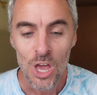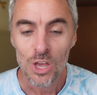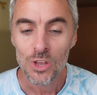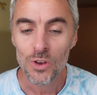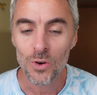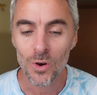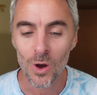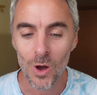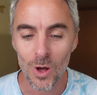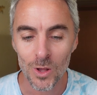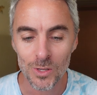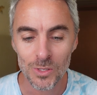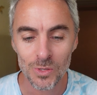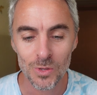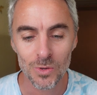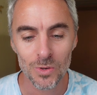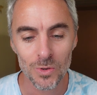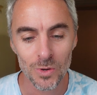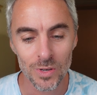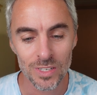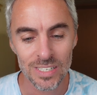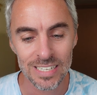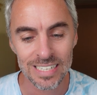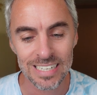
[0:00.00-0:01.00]
You're also
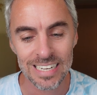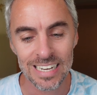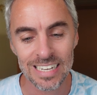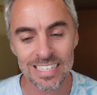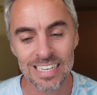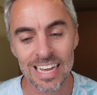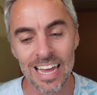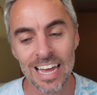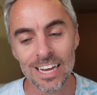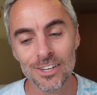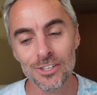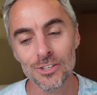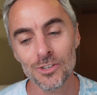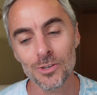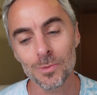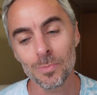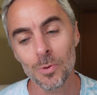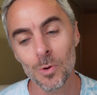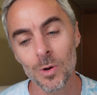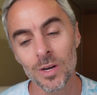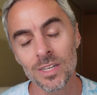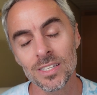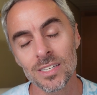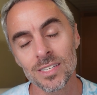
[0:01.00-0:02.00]
going to get extra
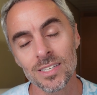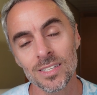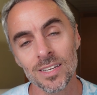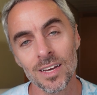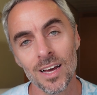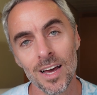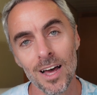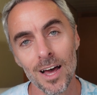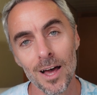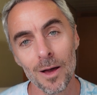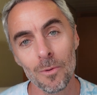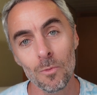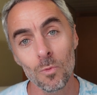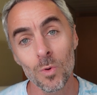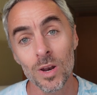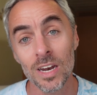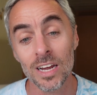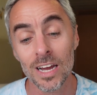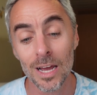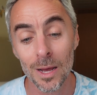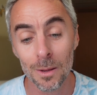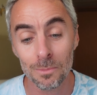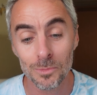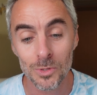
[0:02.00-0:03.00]
points when
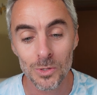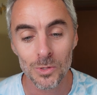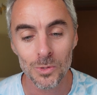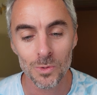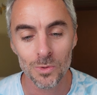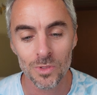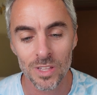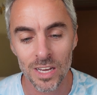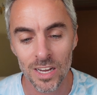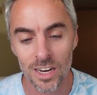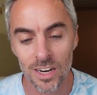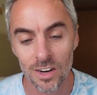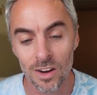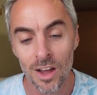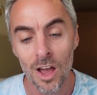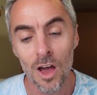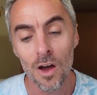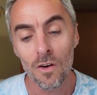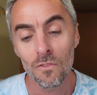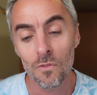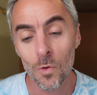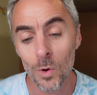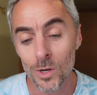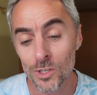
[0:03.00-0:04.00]
it comes to their
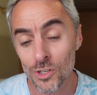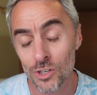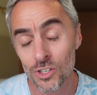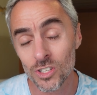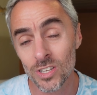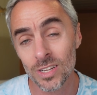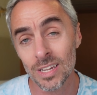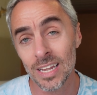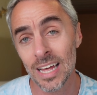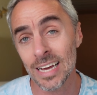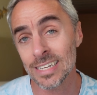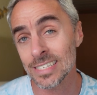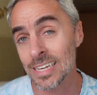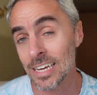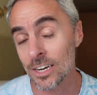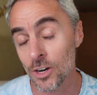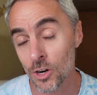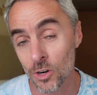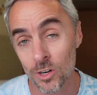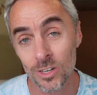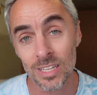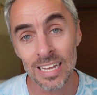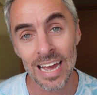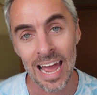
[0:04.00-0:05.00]
Voyager Select and
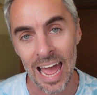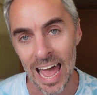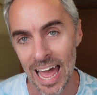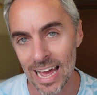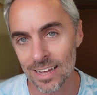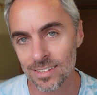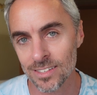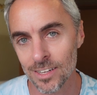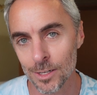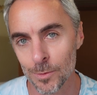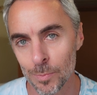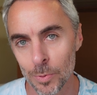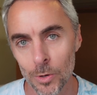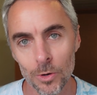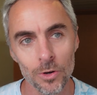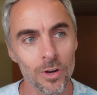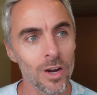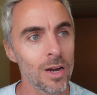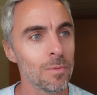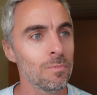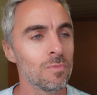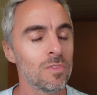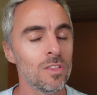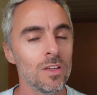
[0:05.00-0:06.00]
Early Access program.